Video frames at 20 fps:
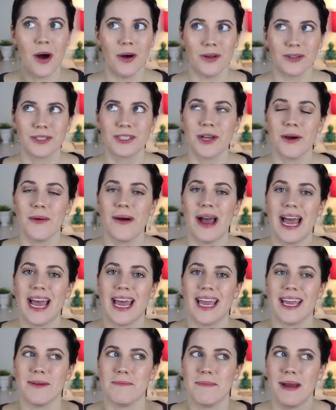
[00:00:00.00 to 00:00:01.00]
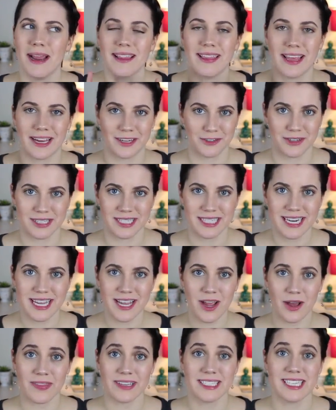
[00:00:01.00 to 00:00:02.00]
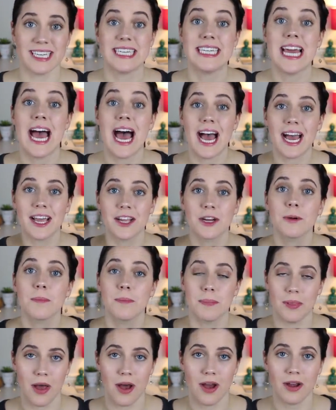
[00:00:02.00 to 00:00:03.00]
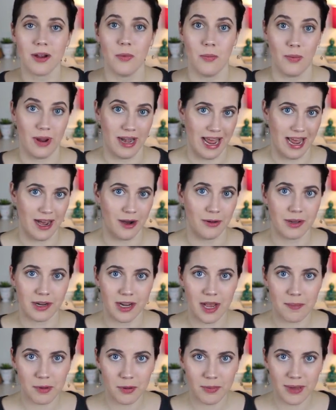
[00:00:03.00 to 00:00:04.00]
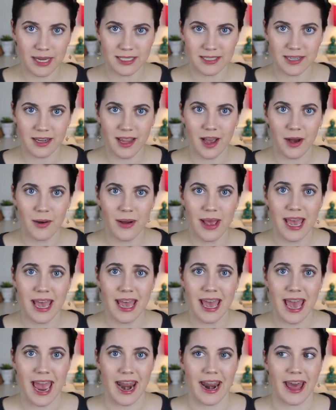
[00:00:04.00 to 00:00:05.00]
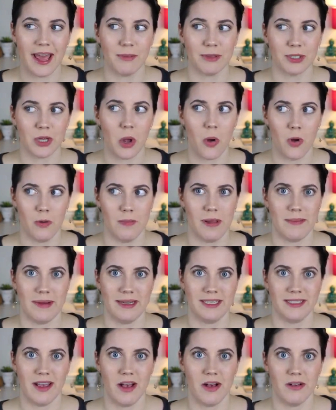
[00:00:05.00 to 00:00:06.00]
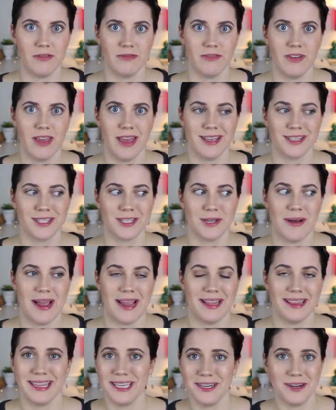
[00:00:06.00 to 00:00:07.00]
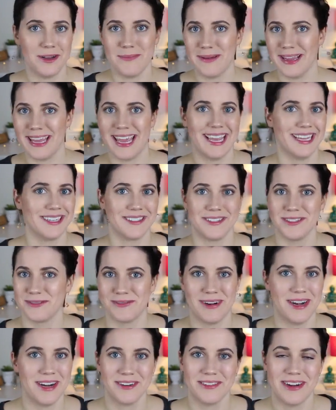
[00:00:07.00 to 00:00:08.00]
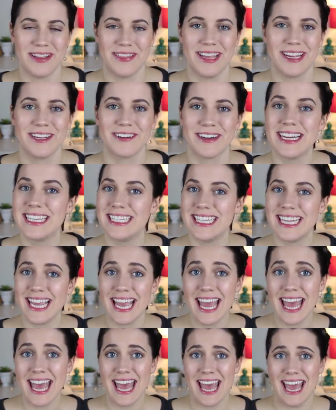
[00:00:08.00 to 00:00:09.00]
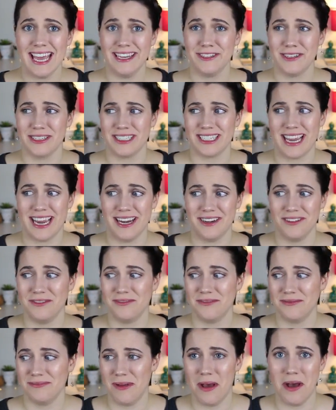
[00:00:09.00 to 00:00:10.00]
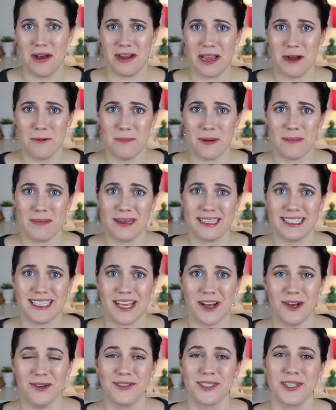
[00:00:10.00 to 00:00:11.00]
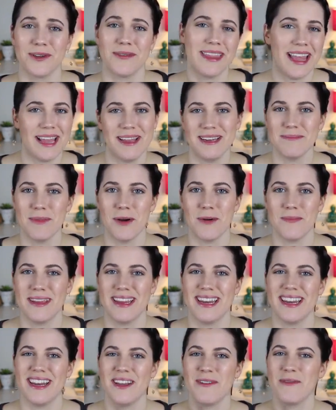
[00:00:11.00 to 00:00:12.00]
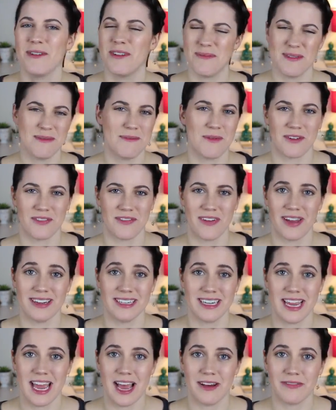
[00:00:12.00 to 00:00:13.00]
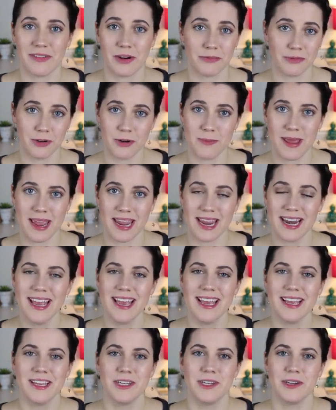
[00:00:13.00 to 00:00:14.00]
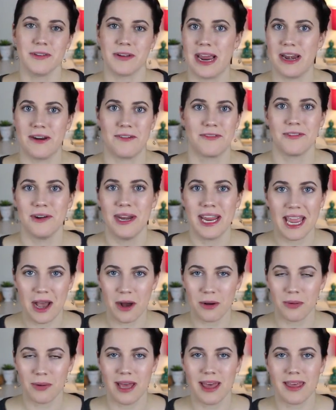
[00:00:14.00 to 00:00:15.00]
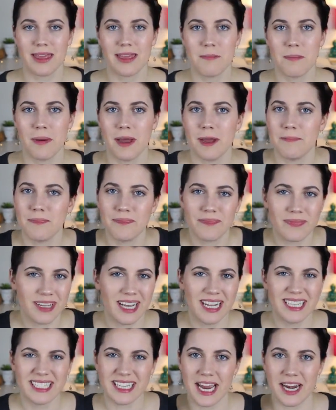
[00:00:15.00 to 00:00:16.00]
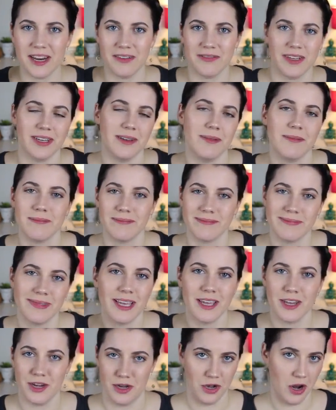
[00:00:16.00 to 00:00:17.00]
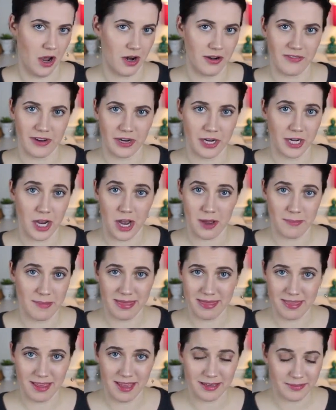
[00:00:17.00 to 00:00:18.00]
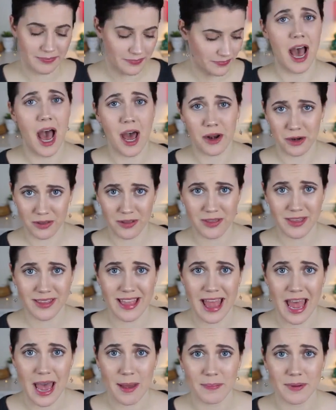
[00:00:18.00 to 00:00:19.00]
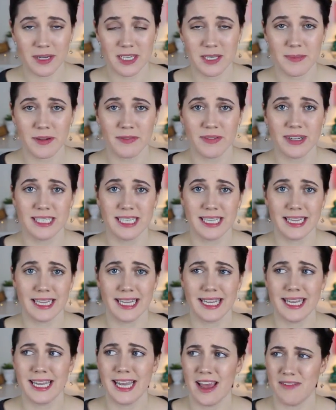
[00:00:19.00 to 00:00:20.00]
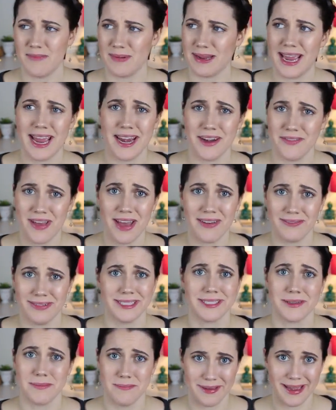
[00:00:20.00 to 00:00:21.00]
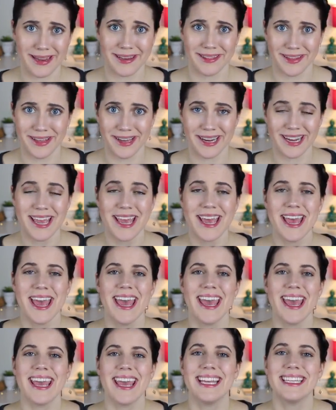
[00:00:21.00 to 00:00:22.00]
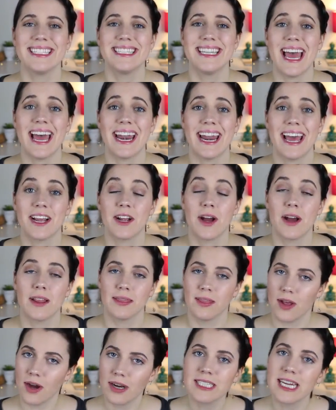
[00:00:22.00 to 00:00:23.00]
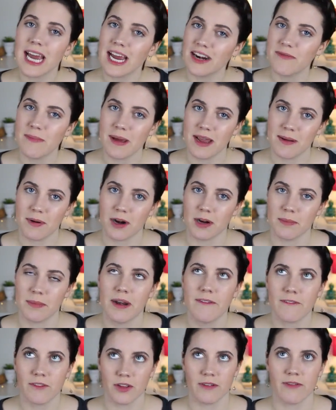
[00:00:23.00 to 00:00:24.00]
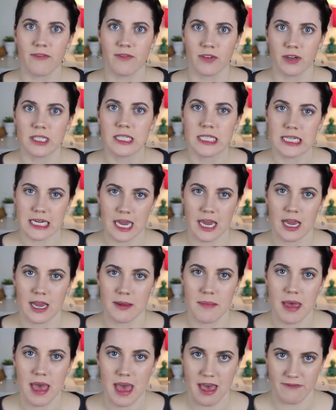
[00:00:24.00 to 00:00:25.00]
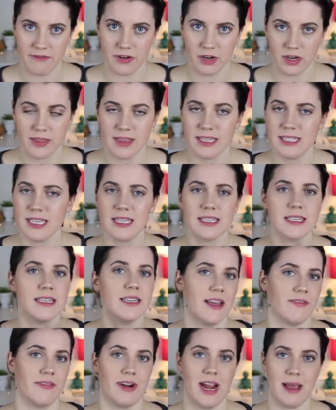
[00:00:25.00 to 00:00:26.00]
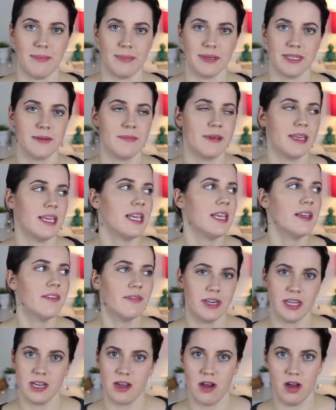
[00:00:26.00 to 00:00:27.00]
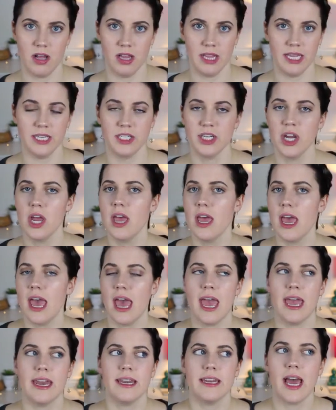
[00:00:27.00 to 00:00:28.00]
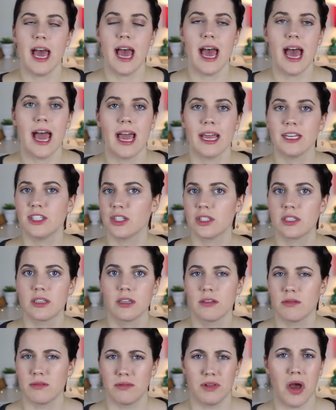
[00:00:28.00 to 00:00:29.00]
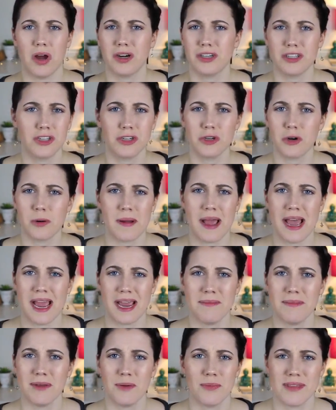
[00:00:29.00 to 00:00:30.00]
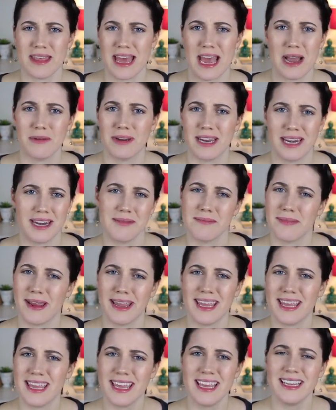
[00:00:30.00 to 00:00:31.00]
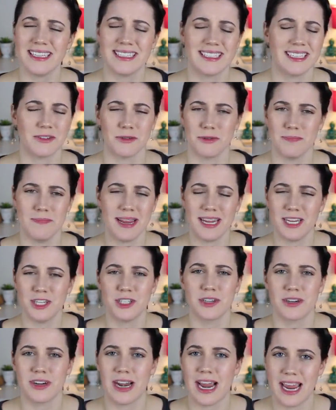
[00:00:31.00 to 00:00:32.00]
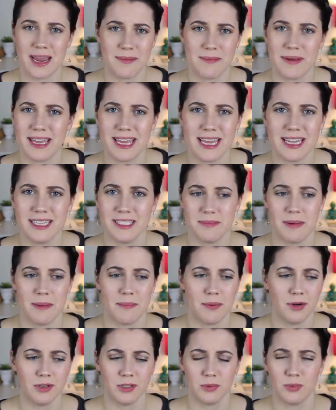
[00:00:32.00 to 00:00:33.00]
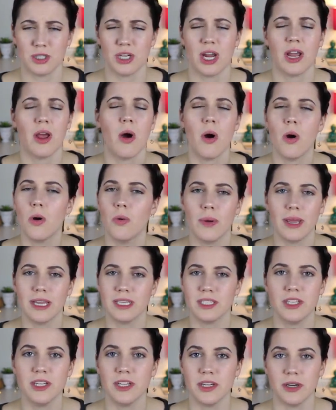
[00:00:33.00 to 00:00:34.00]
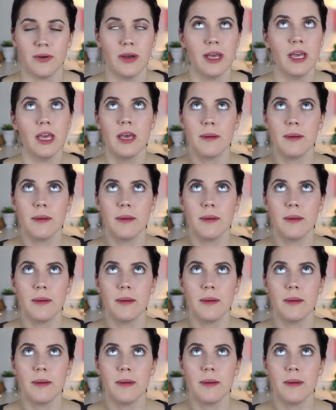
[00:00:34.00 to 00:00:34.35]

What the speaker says: Also, my electricity on this entire block went out a couple weeks ago, and I was all by myself. So I lit all my candles, running around like crazy, and just kind of hung out by myself. So in that moment, it would have been more fun to have a roommate to kind of freak out with, but that's kind of a not a very common thing. Another thing that happened to me recently, I've been kind of having some bad luck, is that I got locked out of my apartment for the first time ever. This has never happened to me, even in college, and I just locked the door behind me without getting my keys or making sure I had my keys in my purse, which I always do.